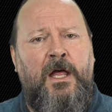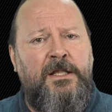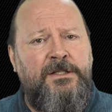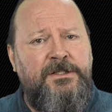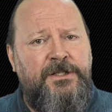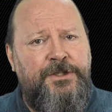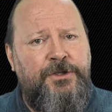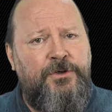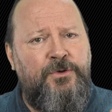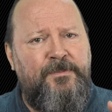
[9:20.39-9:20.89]

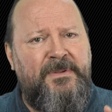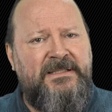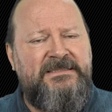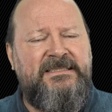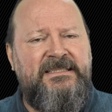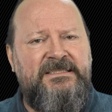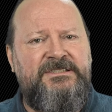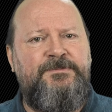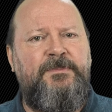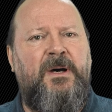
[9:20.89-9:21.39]
The new
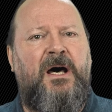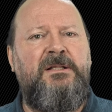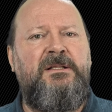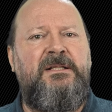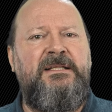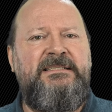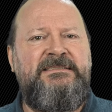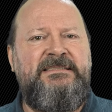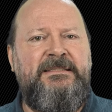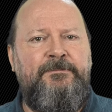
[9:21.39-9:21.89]
business
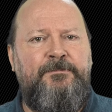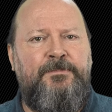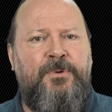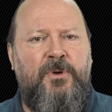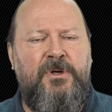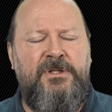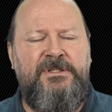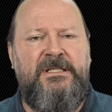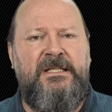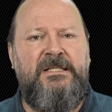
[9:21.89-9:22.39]
model is
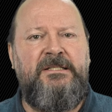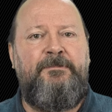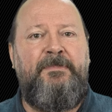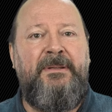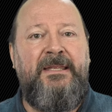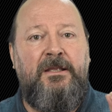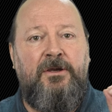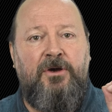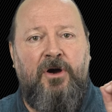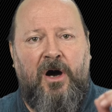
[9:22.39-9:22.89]
important
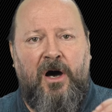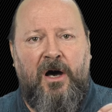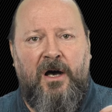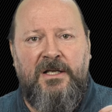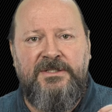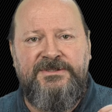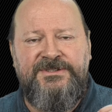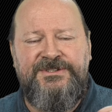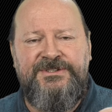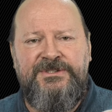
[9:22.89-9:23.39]

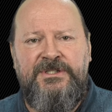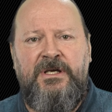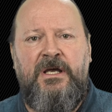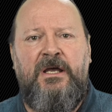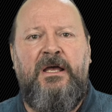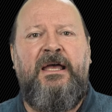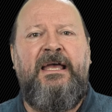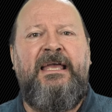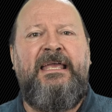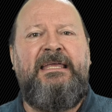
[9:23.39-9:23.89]
because
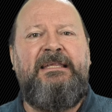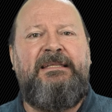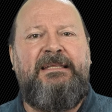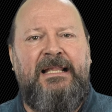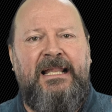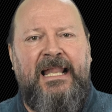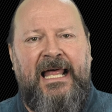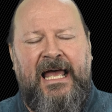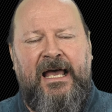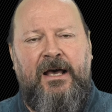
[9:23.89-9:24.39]
it
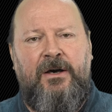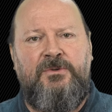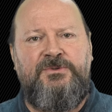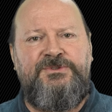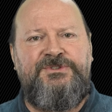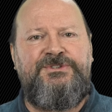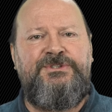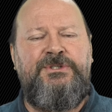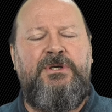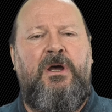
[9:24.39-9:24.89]

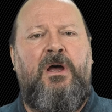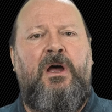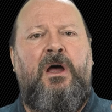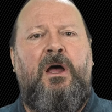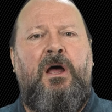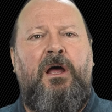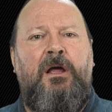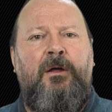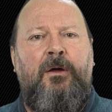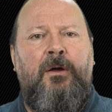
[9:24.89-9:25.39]
allows
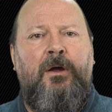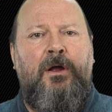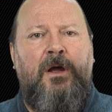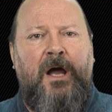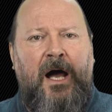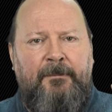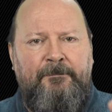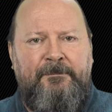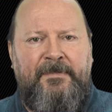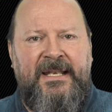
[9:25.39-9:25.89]

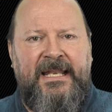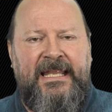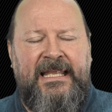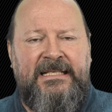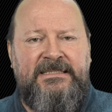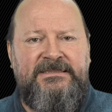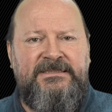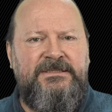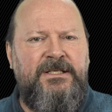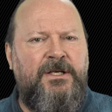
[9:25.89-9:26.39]

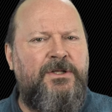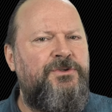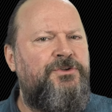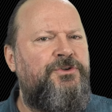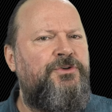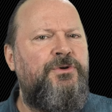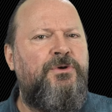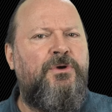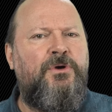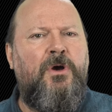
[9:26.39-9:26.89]
companies
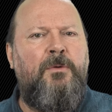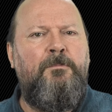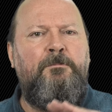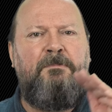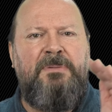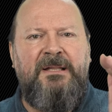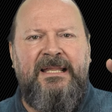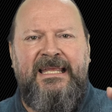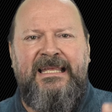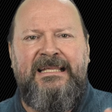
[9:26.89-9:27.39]
to
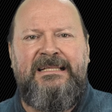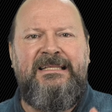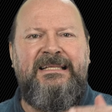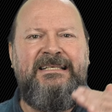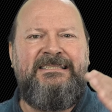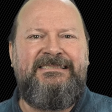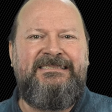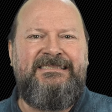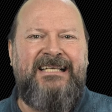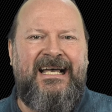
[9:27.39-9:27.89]
completely
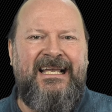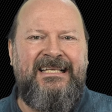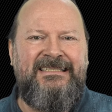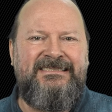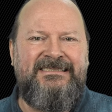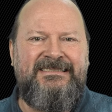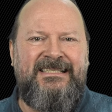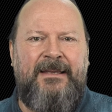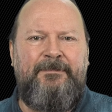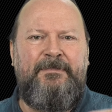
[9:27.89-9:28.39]

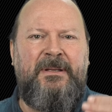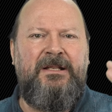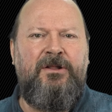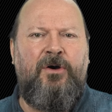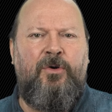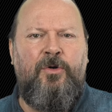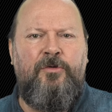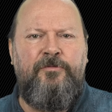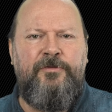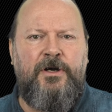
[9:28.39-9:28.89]
sidestep and
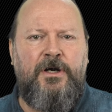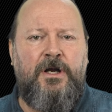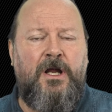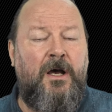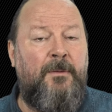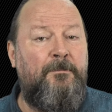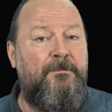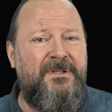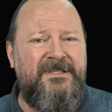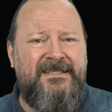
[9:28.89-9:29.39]

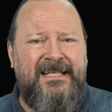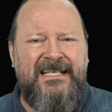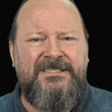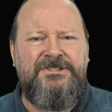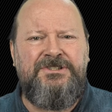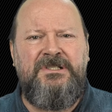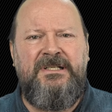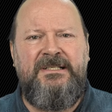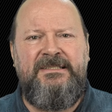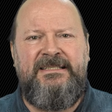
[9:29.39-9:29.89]
overcome,
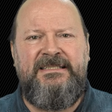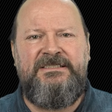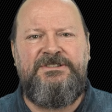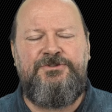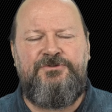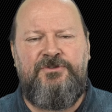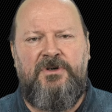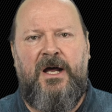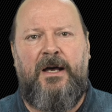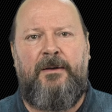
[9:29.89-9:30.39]
potentially
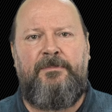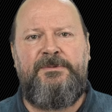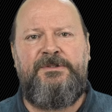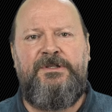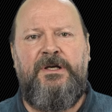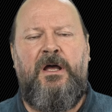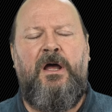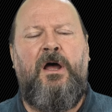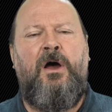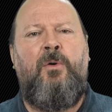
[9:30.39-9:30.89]
disrupt,
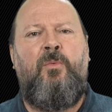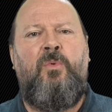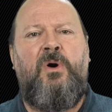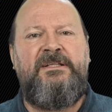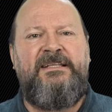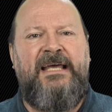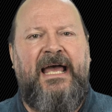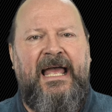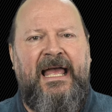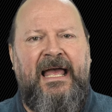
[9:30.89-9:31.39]

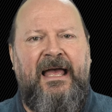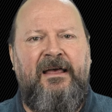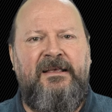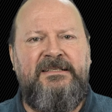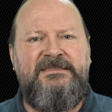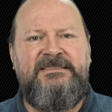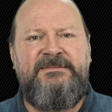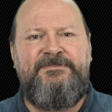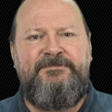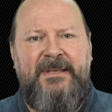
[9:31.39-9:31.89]
what
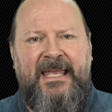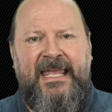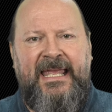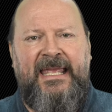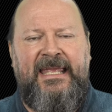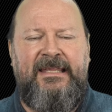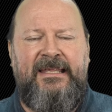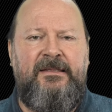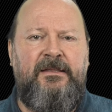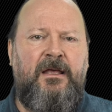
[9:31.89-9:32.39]
has
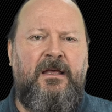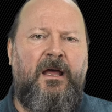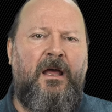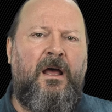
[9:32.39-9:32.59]
made